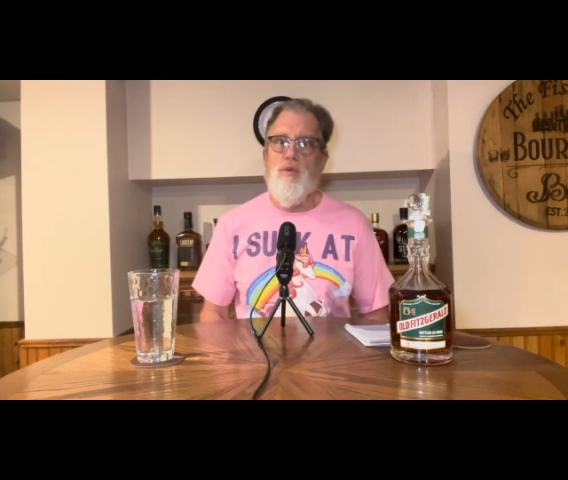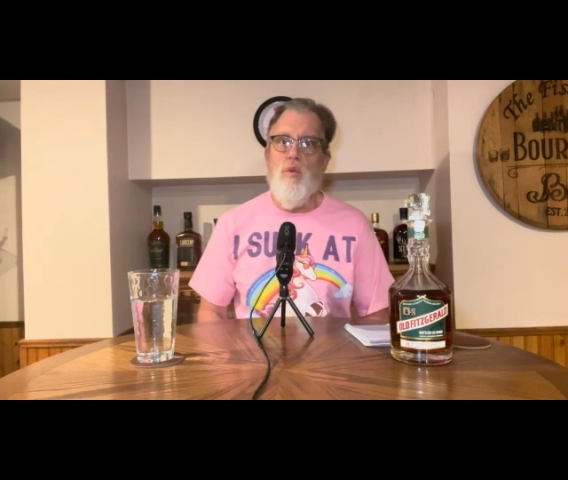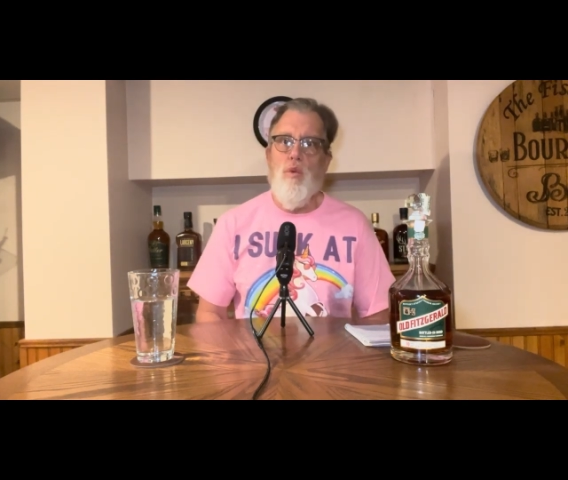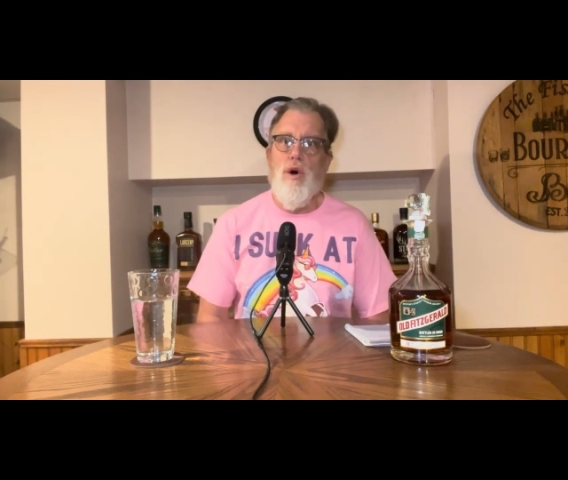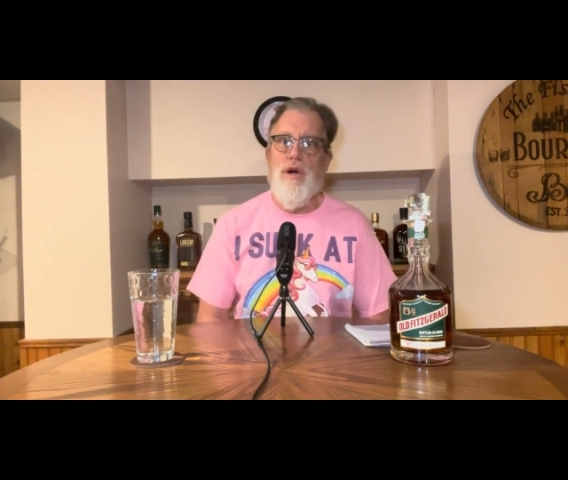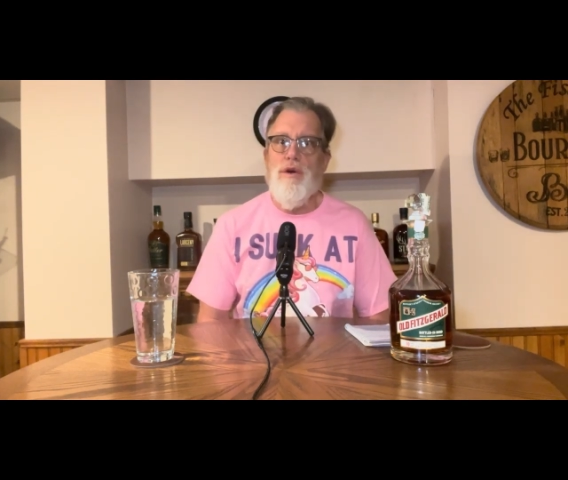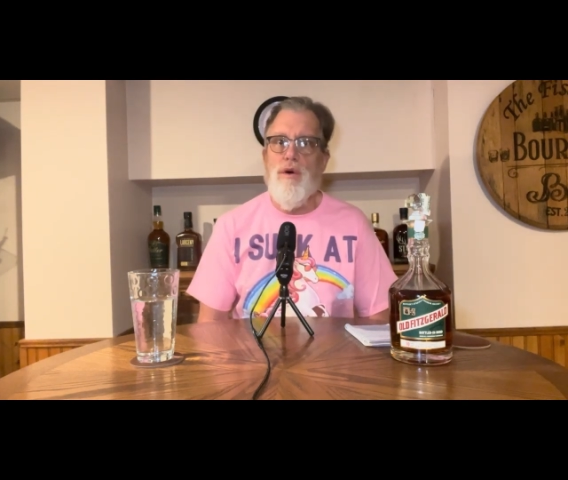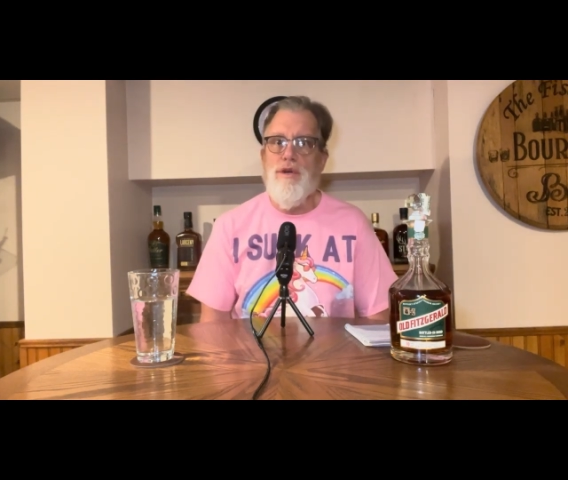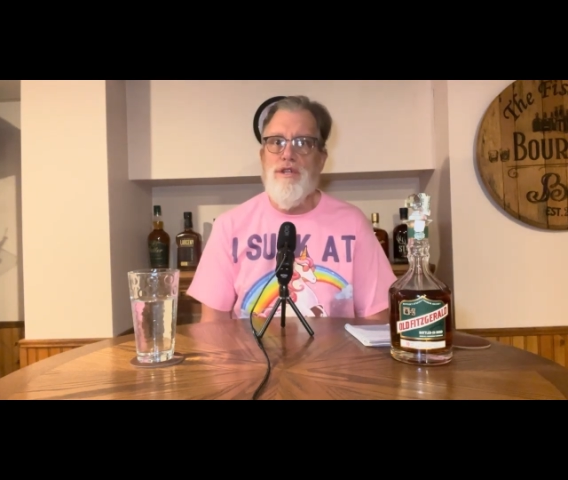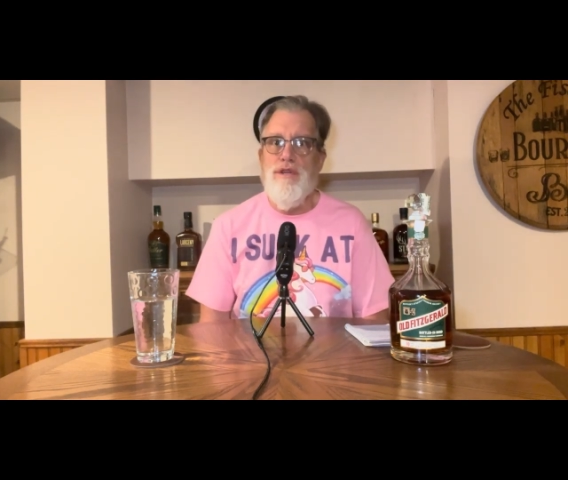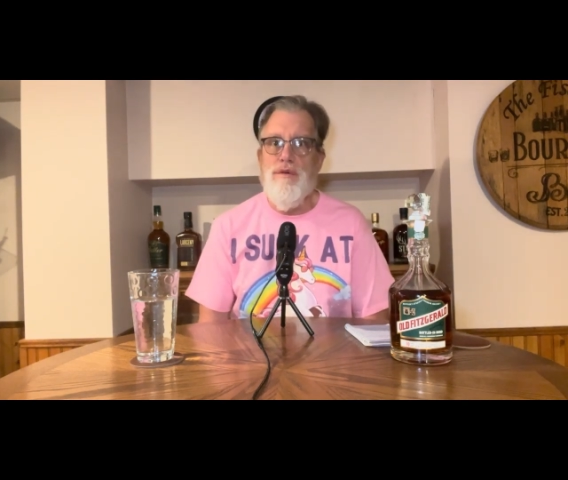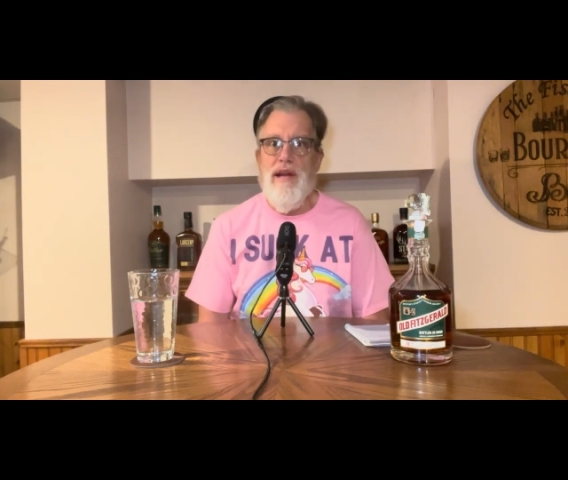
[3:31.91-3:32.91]
1 or
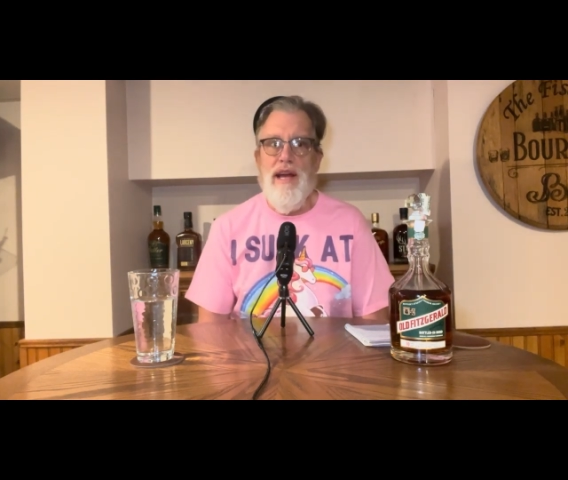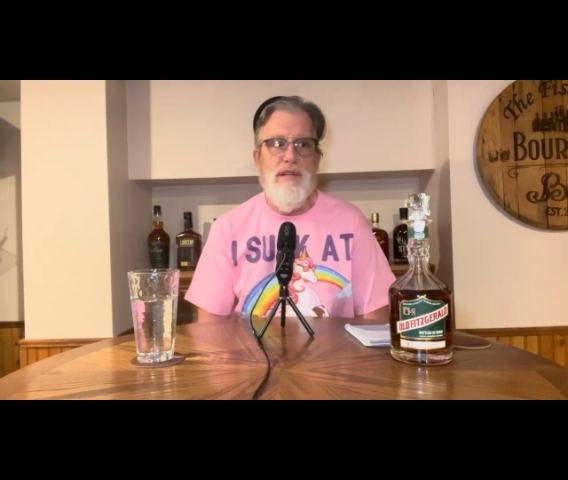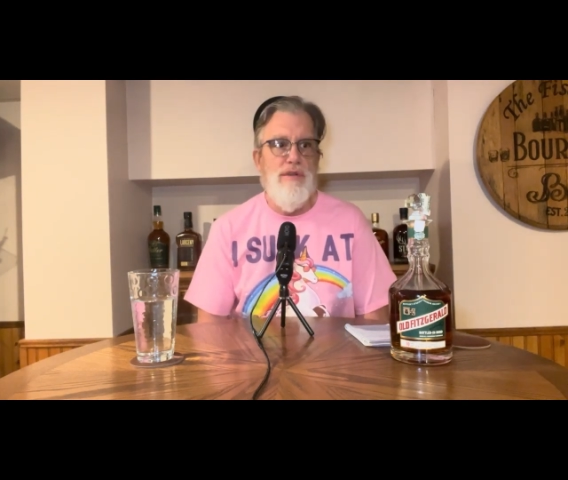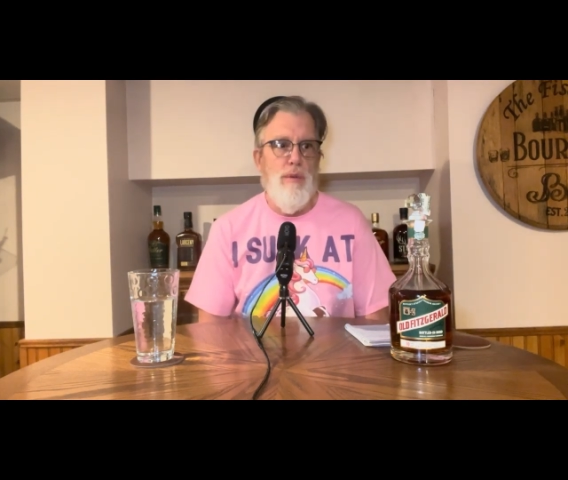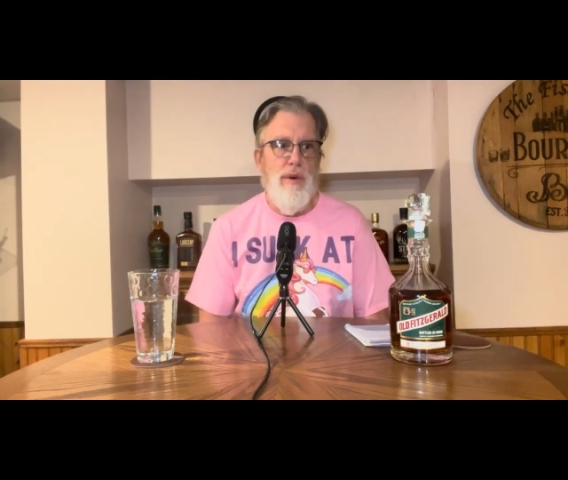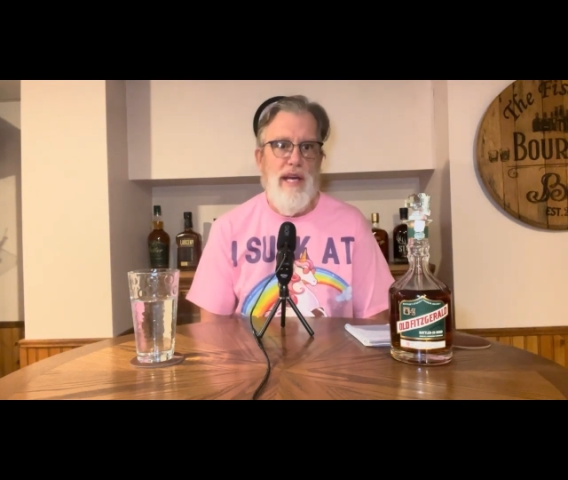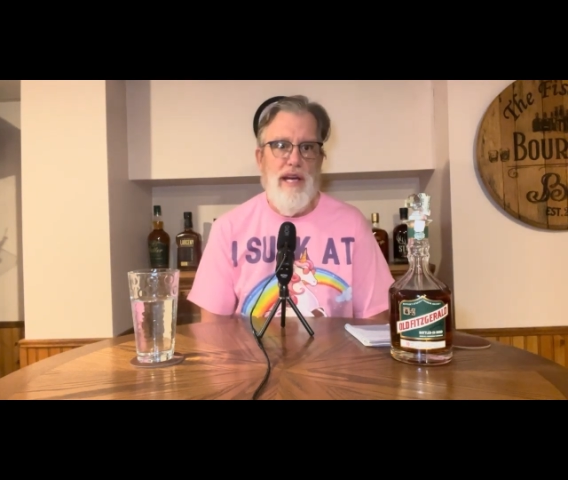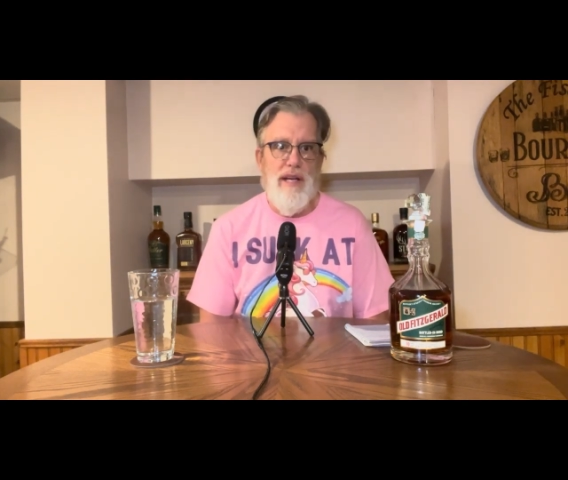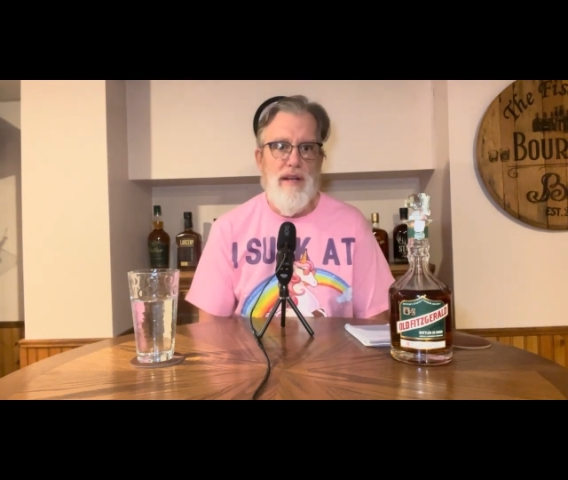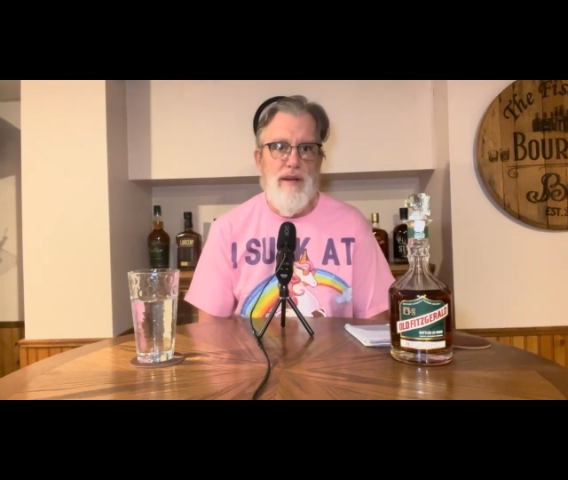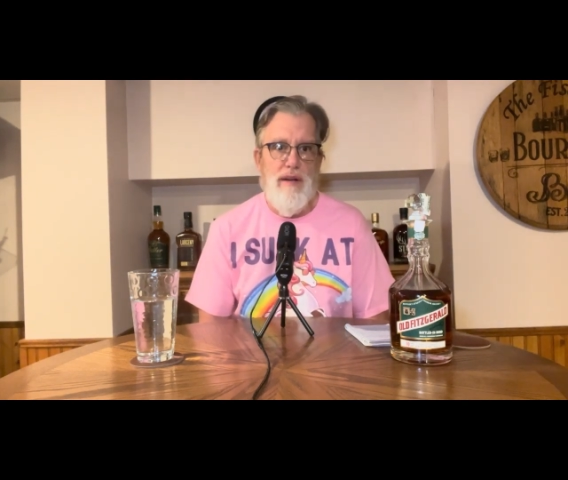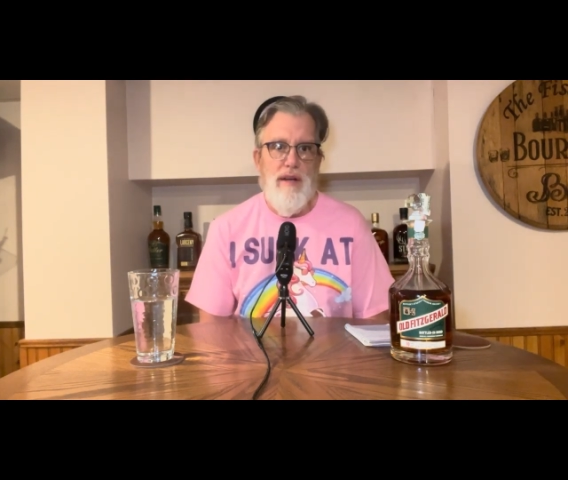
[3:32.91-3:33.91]
2 days a week